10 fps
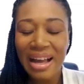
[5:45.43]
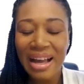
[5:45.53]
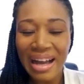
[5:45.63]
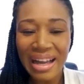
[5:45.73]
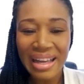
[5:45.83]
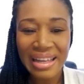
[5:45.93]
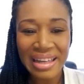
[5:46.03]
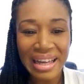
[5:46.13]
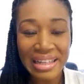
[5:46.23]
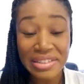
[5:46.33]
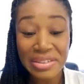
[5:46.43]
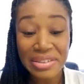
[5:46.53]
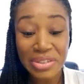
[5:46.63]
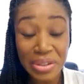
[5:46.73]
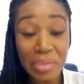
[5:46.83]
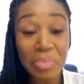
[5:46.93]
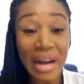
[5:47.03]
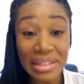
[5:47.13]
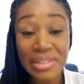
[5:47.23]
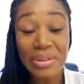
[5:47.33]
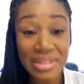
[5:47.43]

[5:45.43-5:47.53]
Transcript: I took practical